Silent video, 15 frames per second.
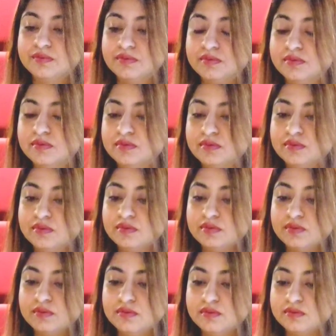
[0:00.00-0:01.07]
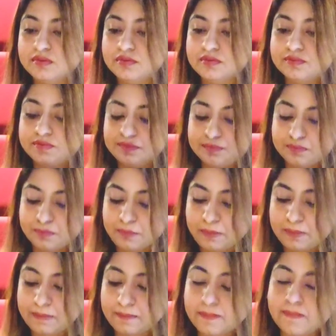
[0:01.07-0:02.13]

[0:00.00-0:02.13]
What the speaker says: Nobody speaks.